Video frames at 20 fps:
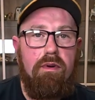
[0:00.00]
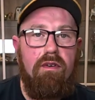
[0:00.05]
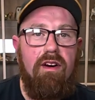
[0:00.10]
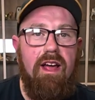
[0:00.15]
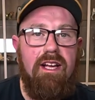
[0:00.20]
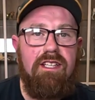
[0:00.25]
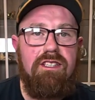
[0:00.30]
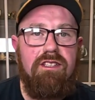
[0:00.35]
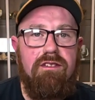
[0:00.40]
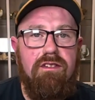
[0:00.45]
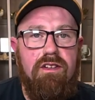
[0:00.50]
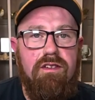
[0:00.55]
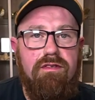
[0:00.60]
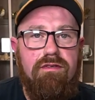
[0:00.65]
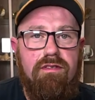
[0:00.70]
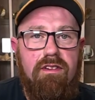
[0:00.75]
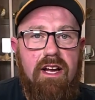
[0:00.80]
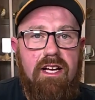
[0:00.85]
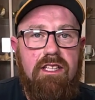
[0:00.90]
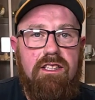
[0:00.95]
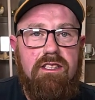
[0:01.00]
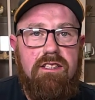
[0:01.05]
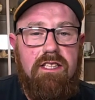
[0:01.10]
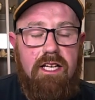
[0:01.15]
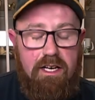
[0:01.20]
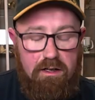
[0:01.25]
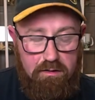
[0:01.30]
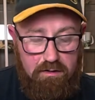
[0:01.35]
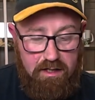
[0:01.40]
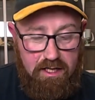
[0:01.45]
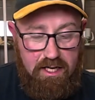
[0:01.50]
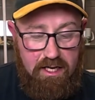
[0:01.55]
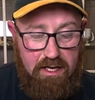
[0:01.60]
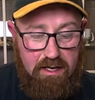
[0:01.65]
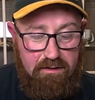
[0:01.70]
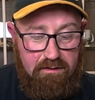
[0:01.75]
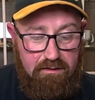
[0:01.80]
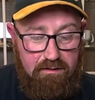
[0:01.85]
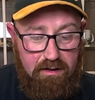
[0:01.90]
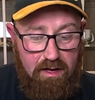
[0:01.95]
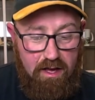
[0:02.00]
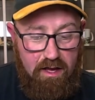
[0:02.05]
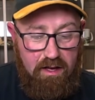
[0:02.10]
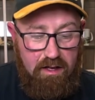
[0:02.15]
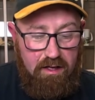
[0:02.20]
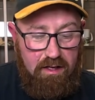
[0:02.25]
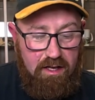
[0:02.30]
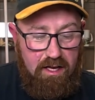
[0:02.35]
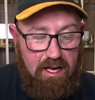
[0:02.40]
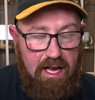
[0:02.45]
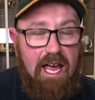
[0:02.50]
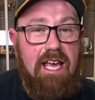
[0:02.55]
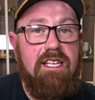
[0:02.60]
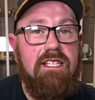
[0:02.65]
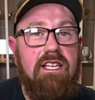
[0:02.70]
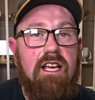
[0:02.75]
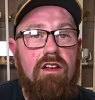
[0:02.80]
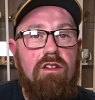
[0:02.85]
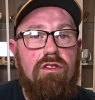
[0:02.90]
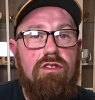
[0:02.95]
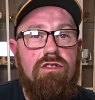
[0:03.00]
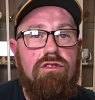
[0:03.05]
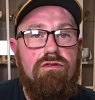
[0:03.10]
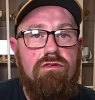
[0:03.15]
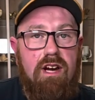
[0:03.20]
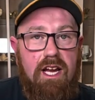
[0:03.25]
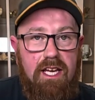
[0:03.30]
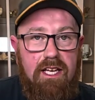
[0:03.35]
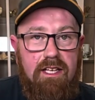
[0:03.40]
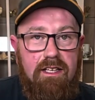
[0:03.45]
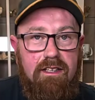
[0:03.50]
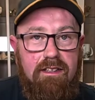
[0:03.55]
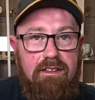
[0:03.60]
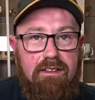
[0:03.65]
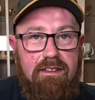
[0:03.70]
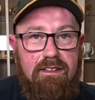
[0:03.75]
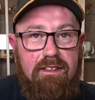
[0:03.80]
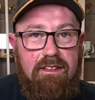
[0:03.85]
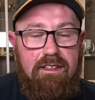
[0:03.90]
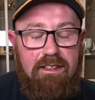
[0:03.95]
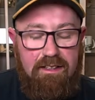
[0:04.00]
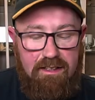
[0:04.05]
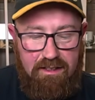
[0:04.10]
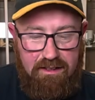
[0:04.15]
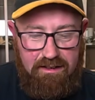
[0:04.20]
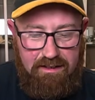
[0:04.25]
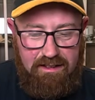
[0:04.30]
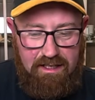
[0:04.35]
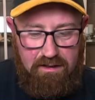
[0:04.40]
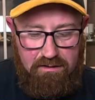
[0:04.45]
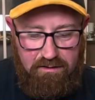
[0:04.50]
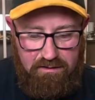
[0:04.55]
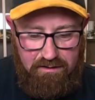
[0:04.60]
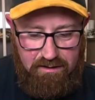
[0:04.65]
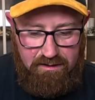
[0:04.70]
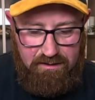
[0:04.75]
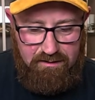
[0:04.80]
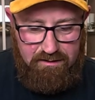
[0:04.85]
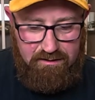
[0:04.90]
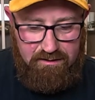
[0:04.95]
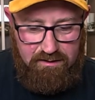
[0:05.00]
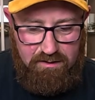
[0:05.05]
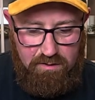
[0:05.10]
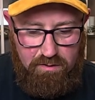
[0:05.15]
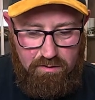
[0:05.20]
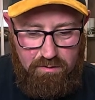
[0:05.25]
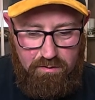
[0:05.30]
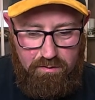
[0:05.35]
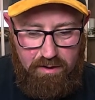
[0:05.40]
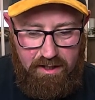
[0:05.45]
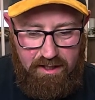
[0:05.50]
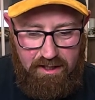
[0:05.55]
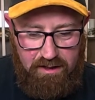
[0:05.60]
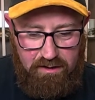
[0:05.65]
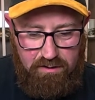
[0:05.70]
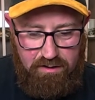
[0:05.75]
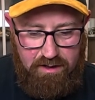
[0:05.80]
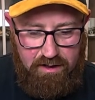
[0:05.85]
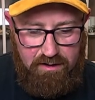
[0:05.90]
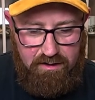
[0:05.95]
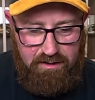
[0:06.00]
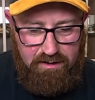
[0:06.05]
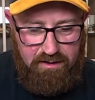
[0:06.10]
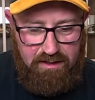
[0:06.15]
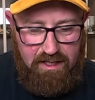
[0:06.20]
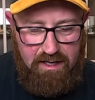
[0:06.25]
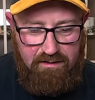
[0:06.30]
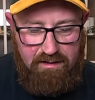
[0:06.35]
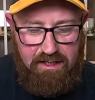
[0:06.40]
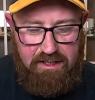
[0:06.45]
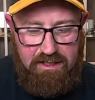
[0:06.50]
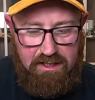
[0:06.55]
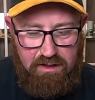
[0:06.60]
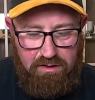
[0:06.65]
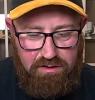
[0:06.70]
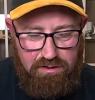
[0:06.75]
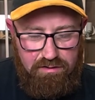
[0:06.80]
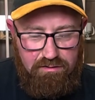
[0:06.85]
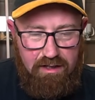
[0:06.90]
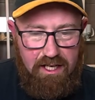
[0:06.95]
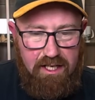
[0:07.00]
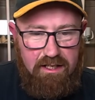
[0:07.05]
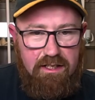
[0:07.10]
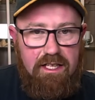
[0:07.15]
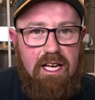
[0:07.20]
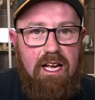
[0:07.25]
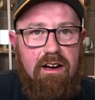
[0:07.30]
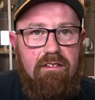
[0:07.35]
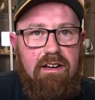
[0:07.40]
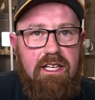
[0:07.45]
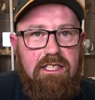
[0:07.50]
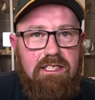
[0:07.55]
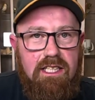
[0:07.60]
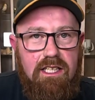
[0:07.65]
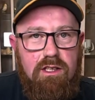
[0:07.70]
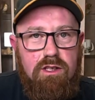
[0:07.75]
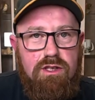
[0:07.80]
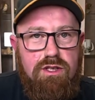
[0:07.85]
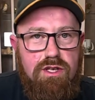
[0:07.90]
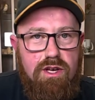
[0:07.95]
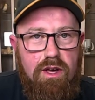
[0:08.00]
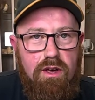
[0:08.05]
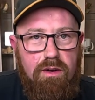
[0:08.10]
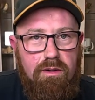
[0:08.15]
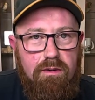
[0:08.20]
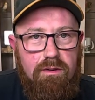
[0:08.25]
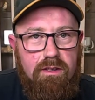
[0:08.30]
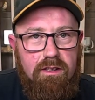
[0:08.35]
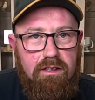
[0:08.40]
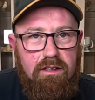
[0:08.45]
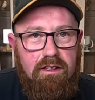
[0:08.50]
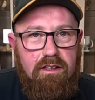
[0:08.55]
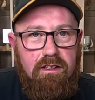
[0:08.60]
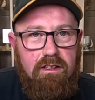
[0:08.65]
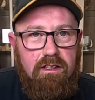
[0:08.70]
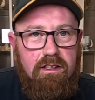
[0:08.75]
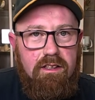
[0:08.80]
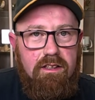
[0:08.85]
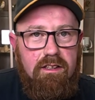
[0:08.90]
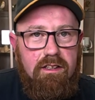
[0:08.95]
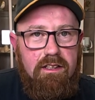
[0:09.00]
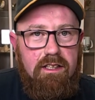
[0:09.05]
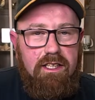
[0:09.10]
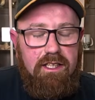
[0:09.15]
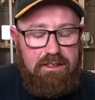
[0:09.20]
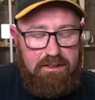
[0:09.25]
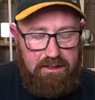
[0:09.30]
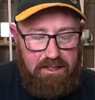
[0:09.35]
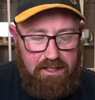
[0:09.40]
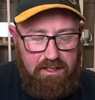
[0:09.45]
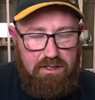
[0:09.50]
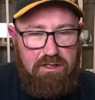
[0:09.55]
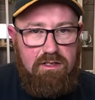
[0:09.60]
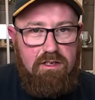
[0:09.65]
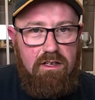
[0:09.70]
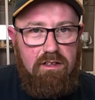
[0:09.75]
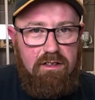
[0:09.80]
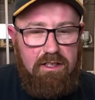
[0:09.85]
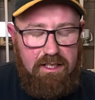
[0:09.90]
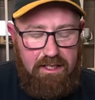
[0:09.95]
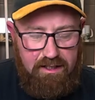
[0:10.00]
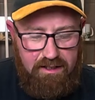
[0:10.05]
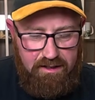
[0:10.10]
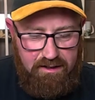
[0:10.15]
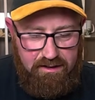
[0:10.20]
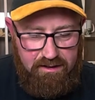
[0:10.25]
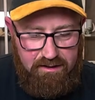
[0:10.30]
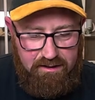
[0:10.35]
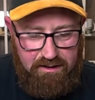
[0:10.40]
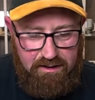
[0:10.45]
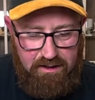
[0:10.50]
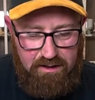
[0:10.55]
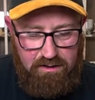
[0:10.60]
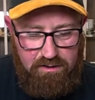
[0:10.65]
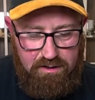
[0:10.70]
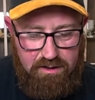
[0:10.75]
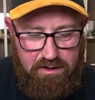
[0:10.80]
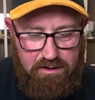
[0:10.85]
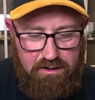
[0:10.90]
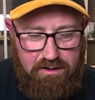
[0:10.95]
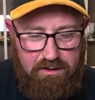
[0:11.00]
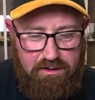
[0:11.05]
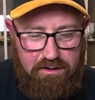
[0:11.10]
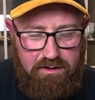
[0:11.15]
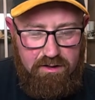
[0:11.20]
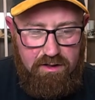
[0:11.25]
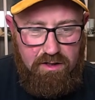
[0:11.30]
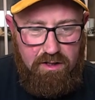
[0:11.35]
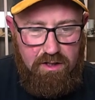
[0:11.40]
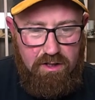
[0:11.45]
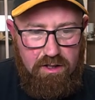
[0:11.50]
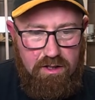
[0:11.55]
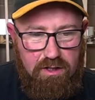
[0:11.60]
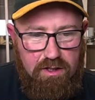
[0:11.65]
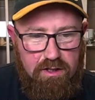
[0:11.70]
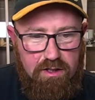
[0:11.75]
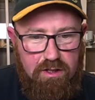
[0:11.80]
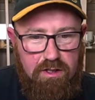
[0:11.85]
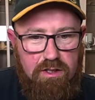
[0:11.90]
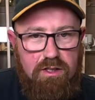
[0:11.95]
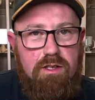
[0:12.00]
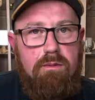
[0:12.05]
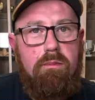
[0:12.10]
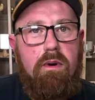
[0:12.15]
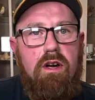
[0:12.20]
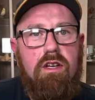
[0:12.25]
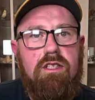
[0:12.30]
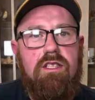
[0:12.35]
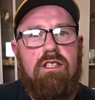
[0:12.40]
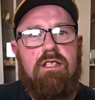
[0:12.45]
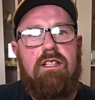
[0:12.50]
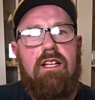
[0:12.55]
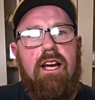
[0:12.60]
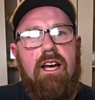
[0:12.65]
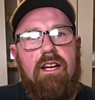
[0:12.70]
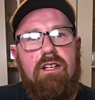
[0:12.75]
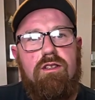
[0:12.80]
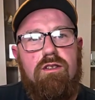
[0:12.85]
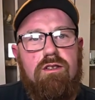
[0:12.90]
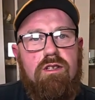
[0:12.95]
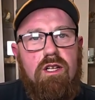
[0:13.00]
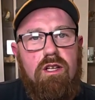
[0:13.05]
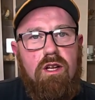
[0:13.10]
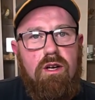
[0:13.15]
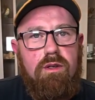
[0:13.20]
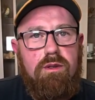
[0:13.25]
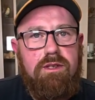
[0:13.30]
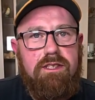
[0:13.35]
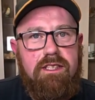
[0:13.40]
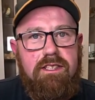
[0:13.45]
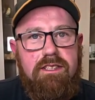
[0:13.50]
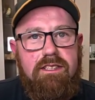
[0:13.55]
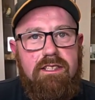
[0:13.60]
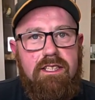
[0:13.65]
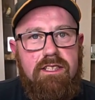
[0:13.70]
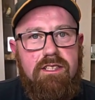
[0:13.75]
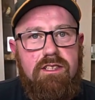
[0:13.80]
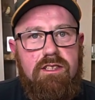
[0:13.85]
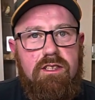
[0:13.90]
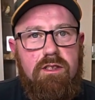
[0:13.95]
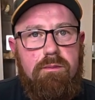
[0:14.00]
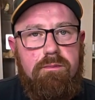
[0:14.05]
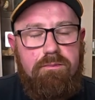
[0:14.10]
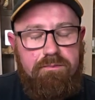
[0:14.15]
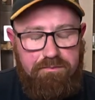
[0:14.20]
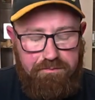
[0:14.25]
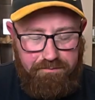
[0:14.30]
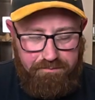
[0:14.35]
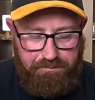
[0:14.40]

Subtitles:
Beretta have flexed out their SL3. Now, when I look at their SL3 and their SL2, I see a Zoli. I look at the Boss style closing system,